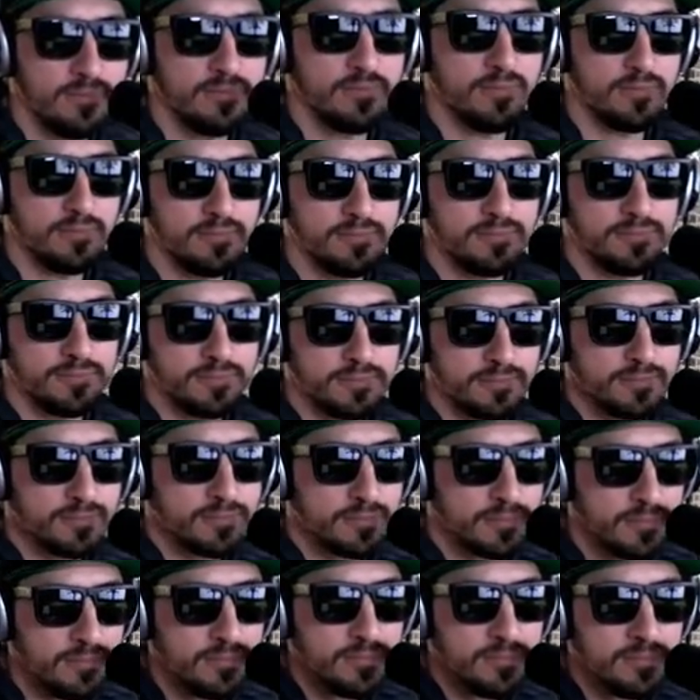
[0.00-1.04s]

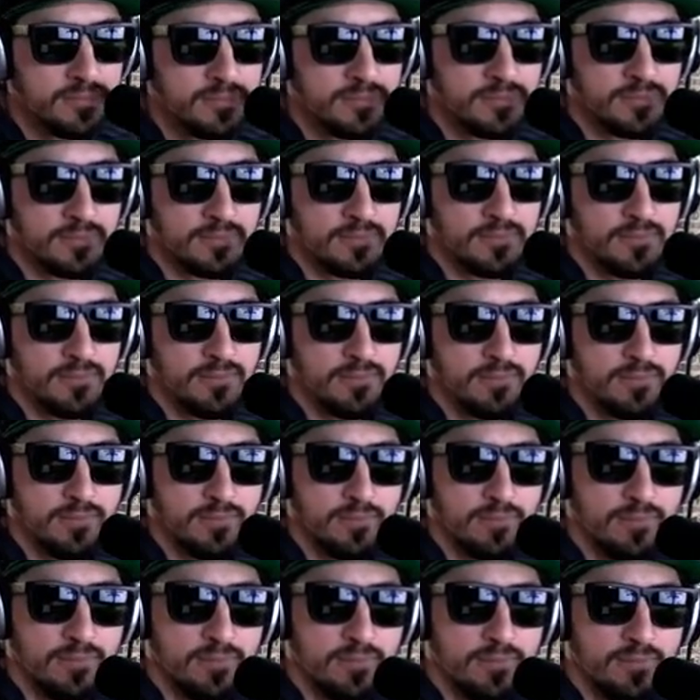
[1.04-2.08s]

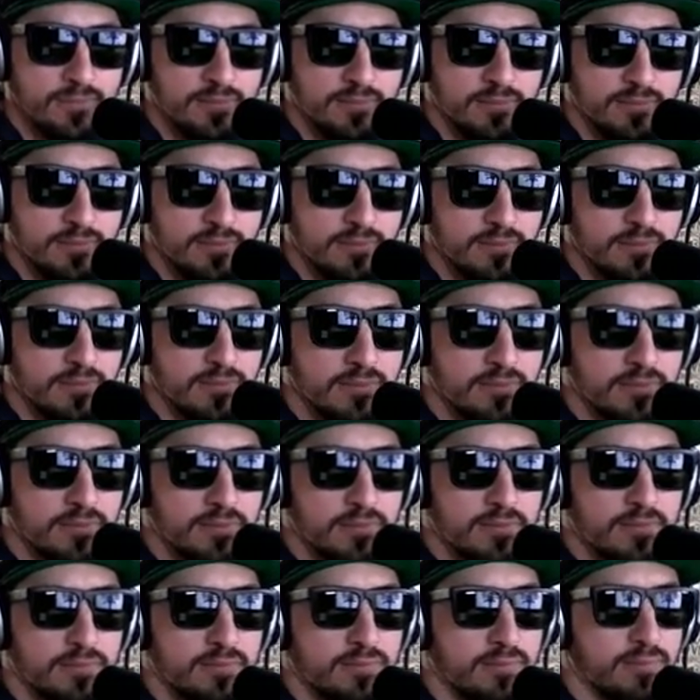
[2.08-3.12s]

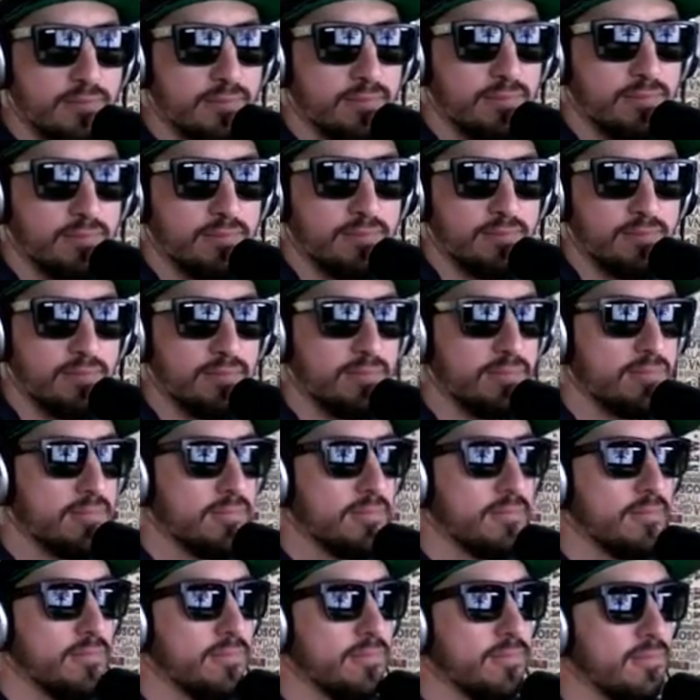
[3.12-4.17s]

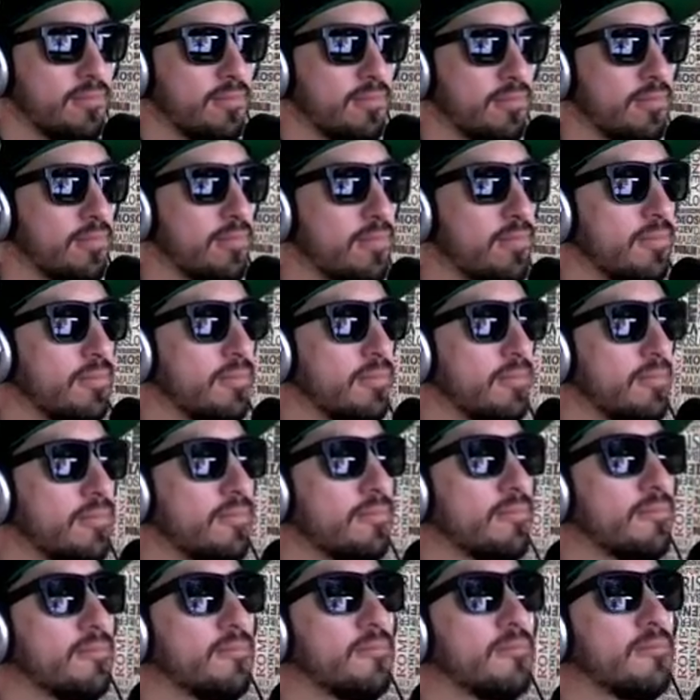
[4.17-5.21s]

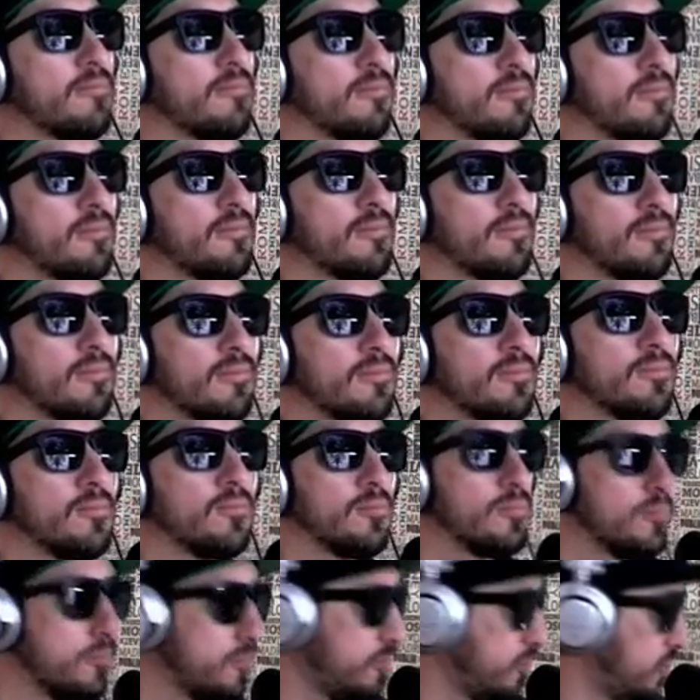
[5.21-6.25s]

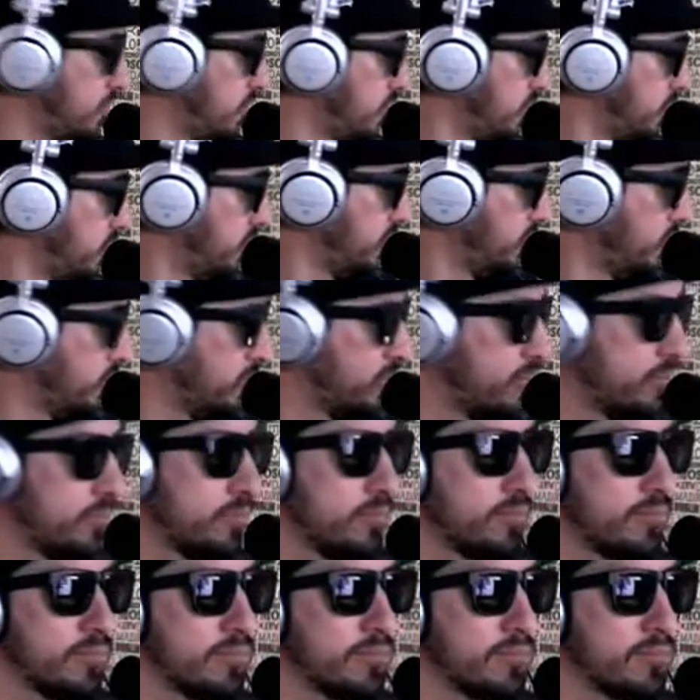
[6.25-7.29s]

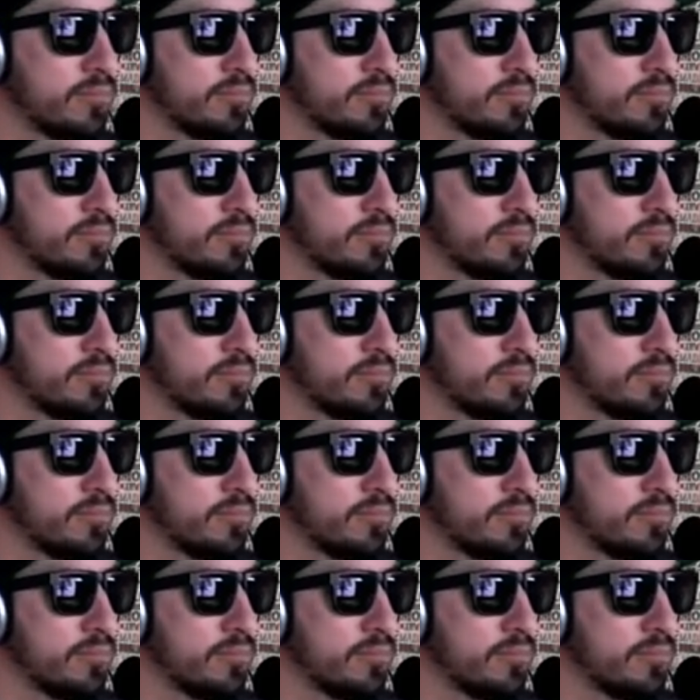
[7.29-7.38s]
No words are spoken by the person on screen.